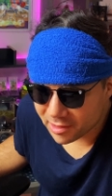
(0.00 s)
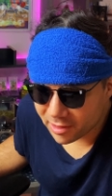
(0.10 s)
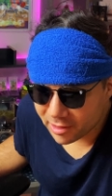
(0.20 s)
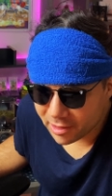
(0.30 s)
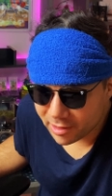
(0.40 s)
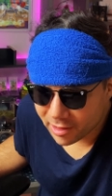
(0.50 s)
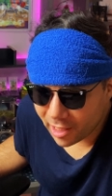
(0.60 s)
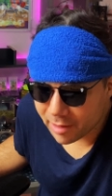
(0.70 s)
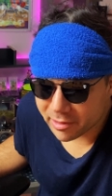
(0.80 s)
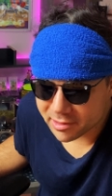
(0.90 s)
Katanagi
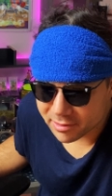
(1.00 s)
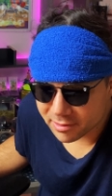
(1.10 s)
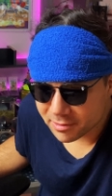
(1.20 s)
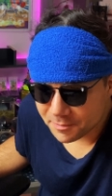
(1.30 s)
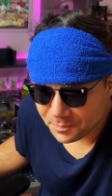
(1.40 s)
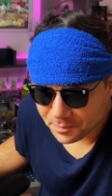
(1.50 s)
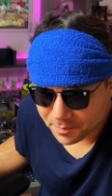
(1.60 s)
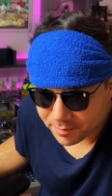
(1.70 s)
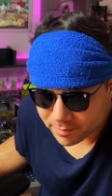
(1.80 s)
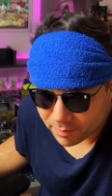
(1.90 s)
Aibetsu.
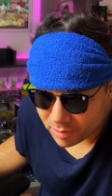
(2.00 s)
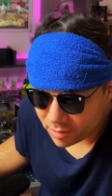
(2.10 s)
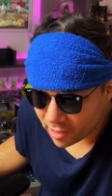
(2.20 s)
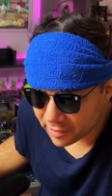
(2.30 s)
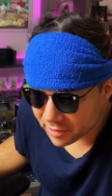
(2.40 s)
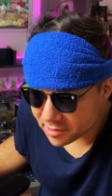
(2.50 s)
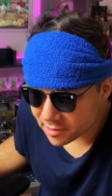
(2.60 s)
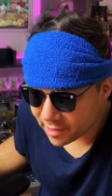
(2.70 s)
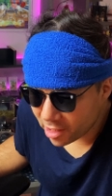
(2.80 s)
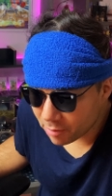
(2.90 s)
And this
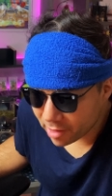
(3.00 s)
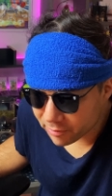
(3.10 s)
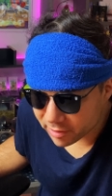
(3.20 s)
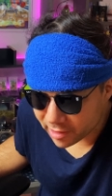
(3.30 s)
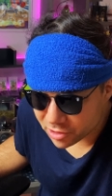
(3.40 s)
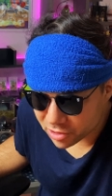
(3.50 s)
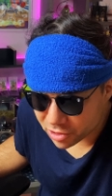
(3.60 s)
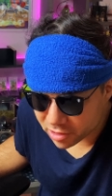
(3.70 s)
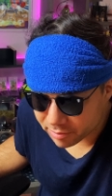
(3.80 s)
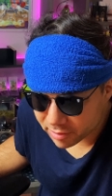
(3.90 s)
is how my
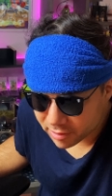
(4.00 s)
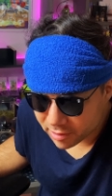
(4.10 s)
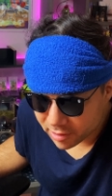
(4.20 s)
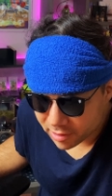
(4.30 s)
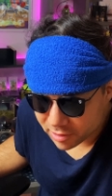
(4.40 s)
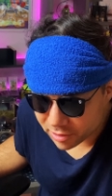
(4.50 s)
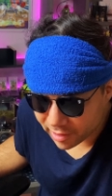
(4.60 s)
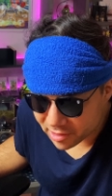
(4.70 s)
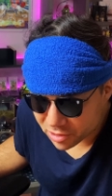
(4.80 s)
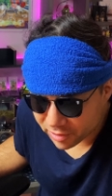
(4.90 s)
relationship to
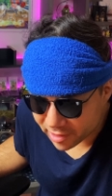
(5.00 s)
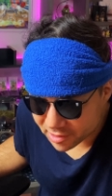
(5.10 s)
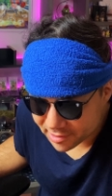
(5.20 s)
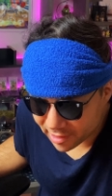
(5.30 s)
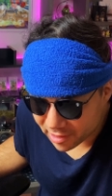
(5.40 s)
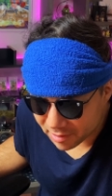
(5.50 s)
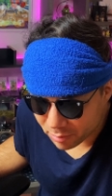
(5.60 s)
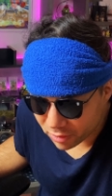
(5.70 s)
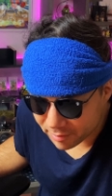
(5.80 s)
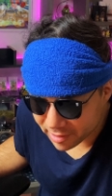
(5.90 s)
that strange psychic
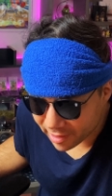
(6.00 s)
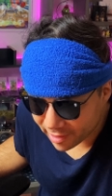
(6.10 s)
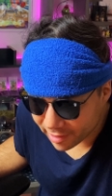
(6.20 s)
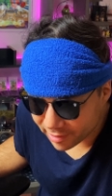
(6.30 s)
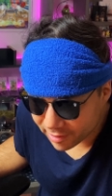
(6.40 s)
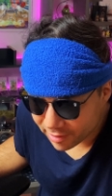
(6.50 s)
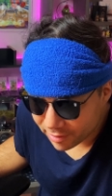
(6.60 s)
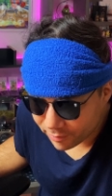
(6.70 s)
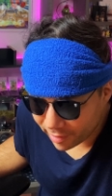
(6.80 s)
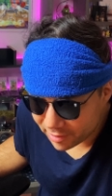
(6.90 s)
boy began.
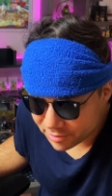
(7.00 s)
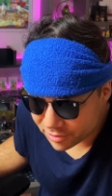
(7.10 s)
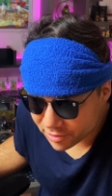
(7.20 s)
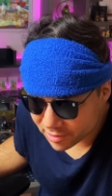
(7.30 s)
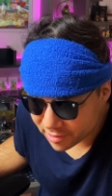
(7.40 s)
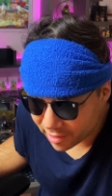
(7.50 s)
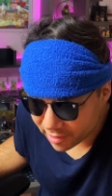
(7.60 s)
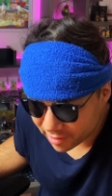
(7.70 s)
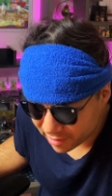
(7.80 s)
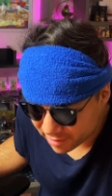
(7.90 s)
Why don't you just stay
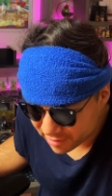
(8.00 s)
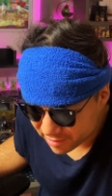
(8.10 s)
here?